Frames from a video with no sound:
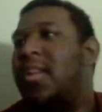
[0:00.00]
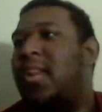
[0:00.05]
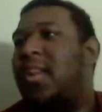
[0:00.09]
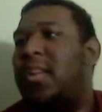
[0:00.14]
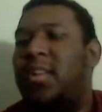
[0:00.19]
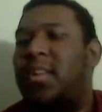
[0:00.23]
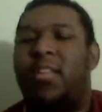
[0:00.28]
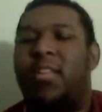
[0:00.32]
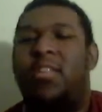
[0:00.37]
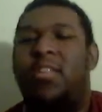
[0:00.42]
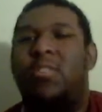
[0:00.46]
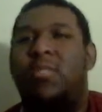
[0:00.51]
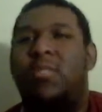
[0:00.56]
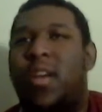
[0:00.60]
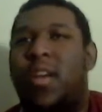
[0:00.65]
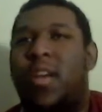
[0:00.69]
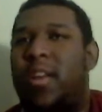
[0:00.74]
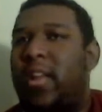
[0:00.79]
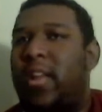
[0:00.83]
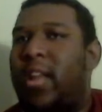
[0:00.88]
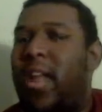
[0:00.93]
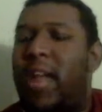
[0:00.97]
in
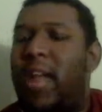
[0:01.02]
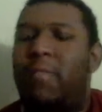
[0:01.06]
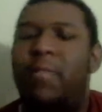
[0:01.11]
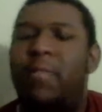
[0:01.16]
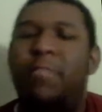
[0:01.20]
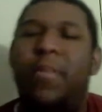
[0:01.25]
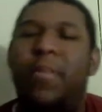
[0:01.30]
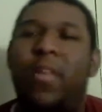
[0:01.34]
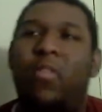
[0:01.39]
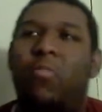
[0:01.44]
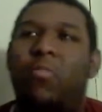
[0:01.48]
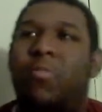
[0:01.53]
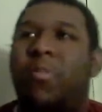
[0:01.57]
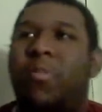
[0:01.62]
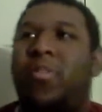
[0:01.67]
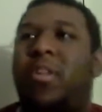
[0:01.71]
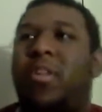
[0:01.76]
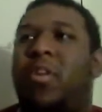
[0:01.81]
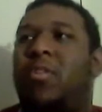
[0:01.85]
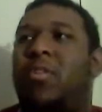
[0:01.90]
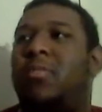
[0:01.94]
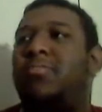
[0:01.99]
Tsunade, everybody who put
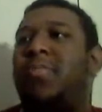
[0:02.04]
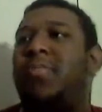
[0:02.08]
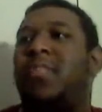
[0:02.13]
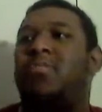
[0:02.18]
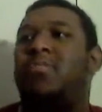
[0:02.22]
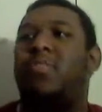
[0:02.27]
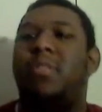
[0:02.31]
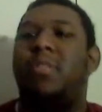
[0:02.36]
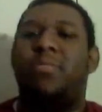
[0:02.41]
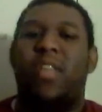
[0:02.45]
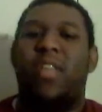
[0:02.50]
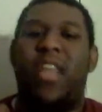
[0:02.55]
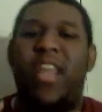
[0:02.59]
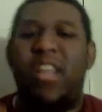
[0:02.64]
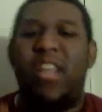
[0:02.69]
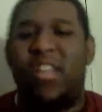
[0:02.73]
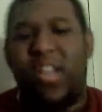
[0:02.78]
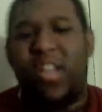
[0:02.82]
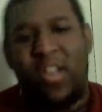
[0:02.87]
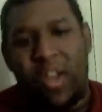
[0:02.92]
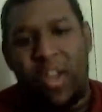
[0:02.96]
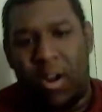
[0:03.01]
their hopes and dreams
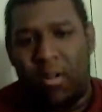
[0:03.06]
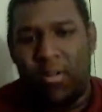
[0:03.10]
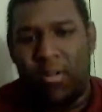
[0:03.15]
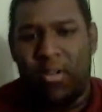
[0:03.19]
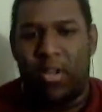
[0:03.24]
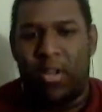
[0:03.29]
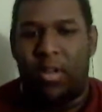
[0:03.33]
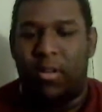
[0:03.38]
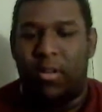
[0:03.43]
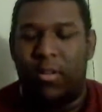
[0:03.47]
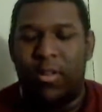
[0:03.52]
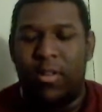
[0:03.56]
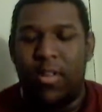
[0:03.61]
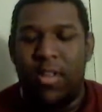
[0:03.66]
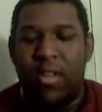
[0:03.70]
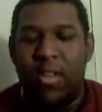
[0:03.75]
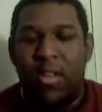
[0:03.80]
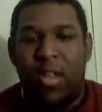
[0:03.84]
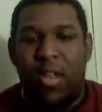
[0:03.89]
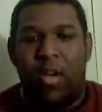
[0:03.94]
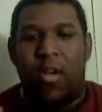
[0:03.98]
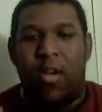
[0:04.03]
into Naruto,
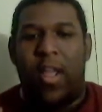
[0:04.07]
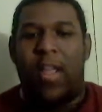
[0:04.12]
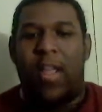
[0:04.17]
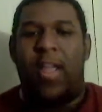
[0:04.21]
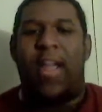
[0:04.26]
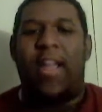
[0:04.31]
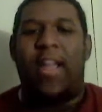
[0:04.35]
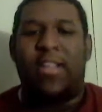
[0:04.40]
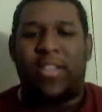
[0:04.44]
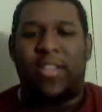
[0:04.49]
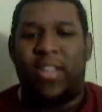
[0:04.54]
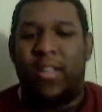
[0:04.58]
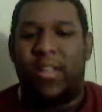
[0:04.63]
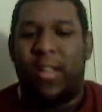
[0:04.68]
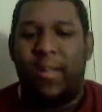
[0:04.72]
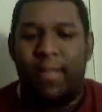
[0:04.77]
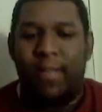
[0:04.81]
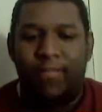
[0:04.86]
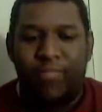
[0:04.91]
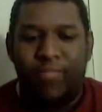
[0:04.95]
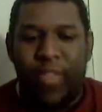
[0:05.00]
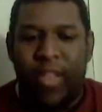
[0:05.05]

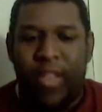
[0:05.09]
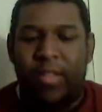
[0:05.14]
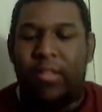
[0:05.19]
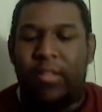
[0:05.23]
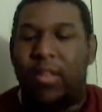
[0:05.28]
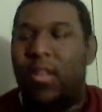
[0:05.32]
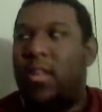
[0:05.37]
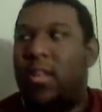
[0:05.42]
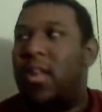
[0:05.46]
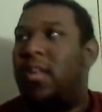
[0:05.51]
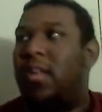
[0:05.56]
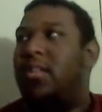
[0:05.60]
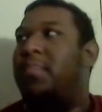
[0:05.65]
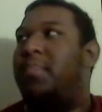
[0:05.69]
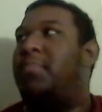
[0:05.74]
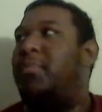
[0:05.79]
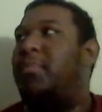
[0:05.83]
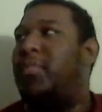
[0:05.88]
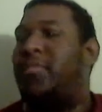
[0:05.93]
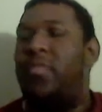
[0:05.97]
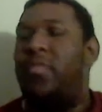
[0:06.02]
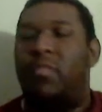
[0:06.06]
asking him to
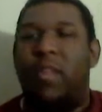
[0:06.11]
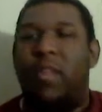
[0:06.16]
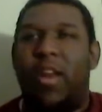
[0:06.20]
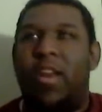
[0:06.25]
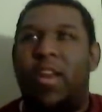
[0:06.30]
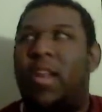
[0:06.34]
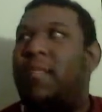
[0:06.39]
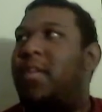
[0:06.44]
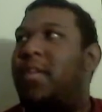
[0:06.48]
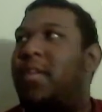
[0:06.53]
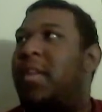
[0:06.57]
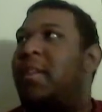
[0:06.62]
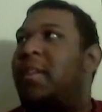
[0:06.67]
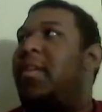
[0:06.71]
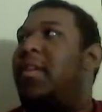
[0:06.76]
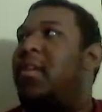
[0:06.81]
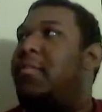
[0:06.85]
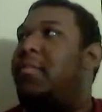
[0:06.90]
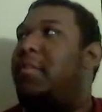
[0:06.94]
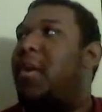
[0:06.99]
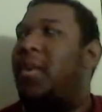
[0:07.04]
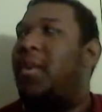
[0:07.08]
push forward, never
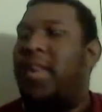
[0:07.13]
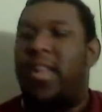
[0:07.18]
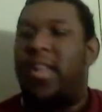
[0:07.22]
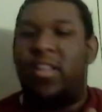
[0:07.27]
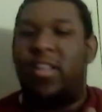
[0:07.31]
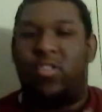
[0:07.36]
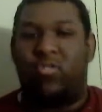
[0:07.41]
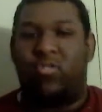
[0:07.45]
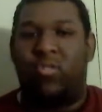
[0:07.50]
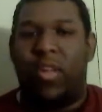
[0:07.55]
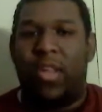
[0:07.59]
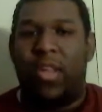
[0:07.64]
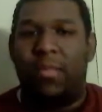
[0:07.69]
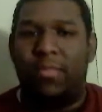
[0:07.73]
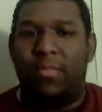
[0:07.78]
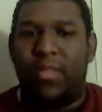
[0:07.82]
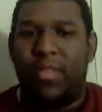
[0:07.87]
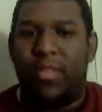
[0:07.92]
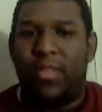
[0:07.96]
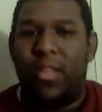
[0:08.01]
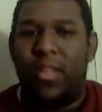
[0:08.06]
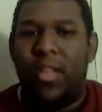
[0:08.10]
giving up on his
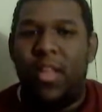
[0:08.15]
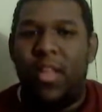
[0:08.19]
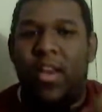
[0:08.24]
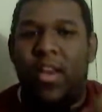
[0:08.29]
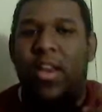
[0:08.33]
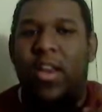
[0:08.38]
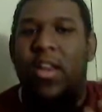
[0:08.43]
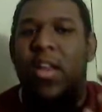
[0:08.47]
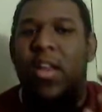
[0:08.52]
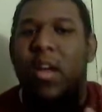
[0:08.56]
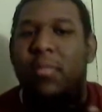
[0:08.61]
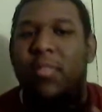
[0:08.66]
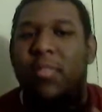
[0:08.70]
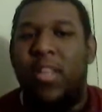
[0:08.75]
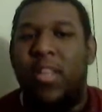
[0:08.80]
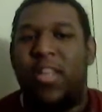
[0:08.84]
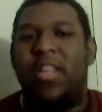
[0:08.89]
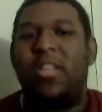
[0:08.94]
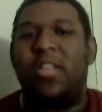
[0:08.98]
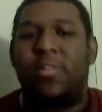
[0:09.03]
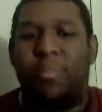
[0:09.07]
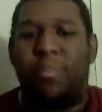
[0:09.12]
dreams, leading up to
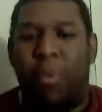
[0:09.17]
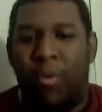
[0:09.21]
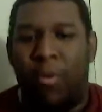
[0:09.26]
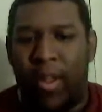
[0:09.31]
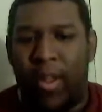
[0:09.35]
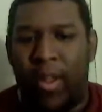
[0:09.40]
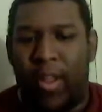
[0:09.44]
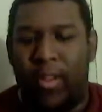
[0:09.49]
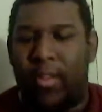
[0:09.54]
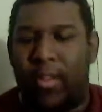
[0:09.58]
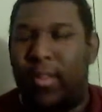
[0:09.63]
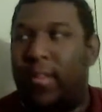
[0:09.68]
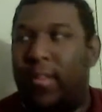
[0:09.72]
this point,